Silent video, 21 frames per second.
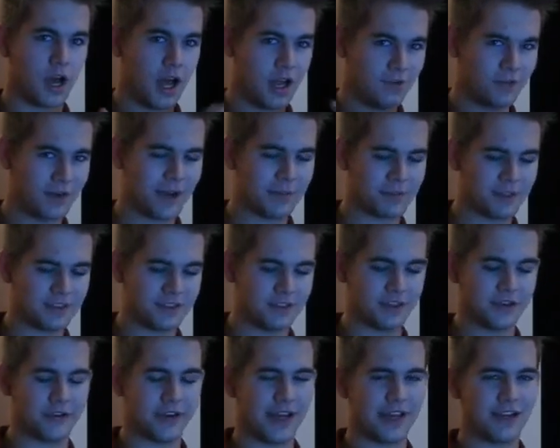unwrap the
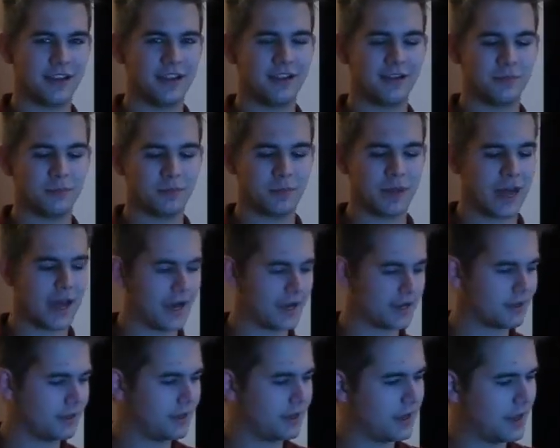cigarette
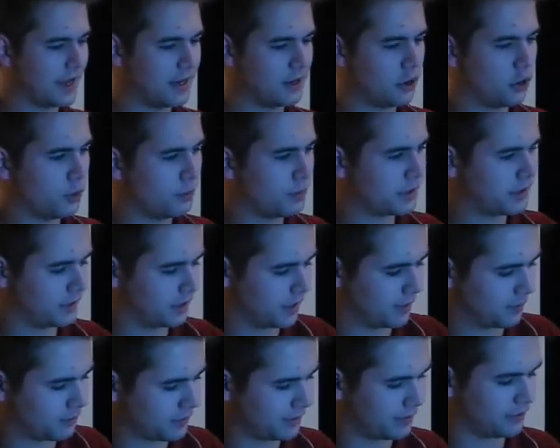pack and open it
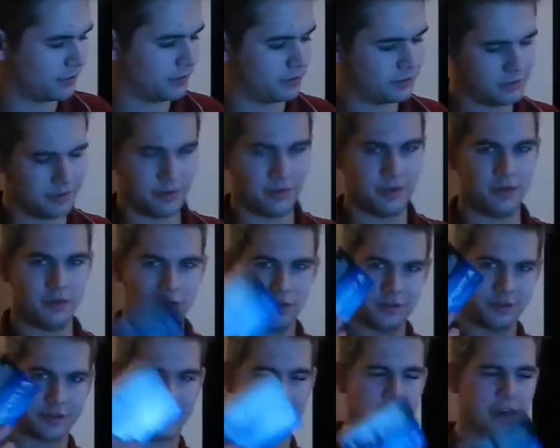up. And
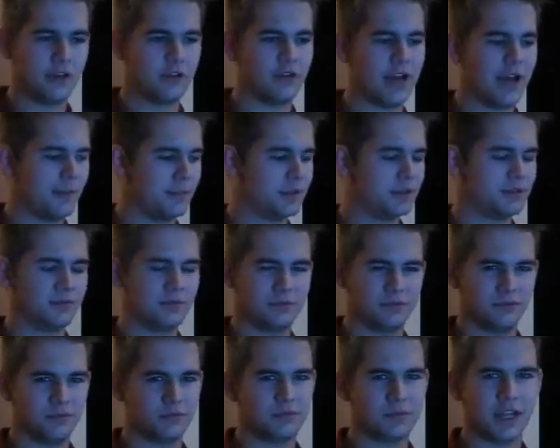so they unwrap it,
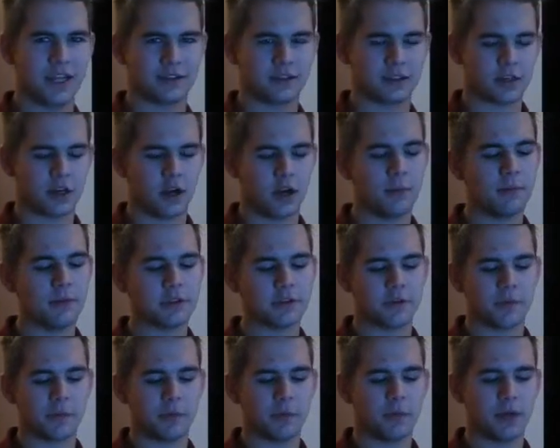take the garbage
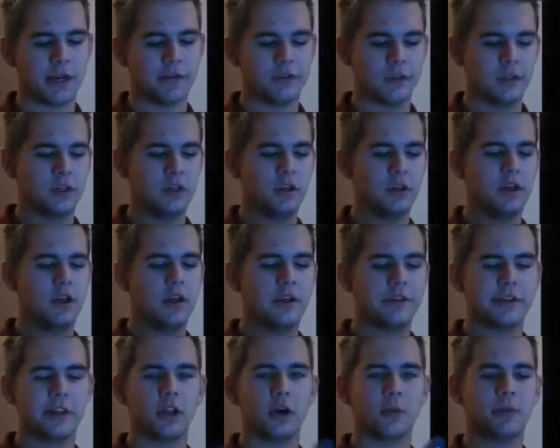from them, whatever.
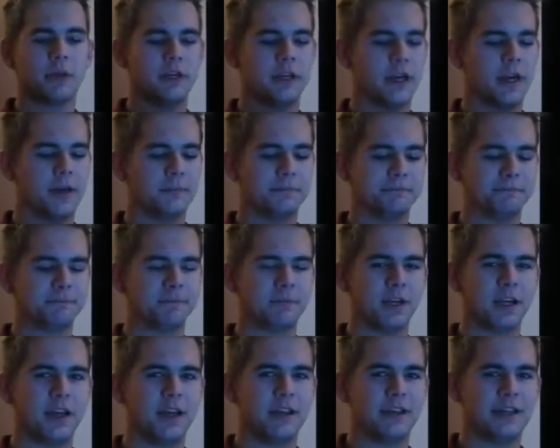They'll open it up.
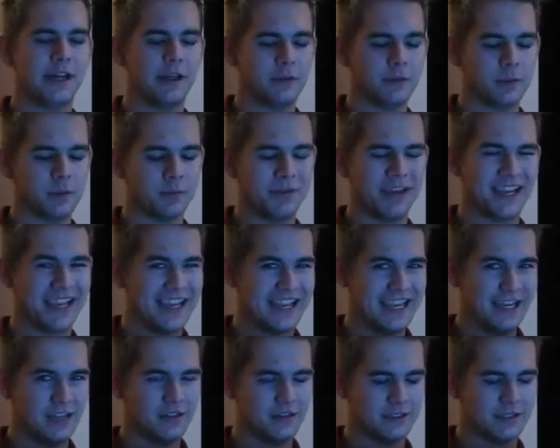Tell them to pick
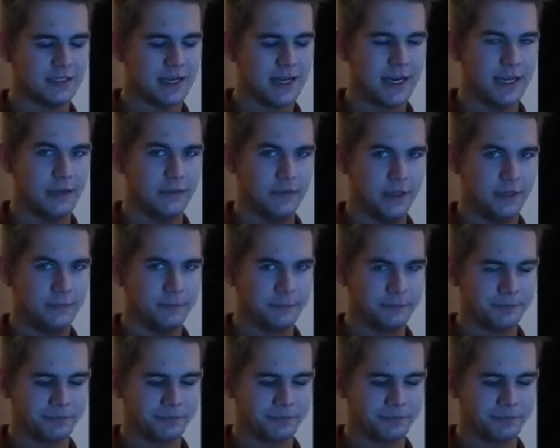either side of it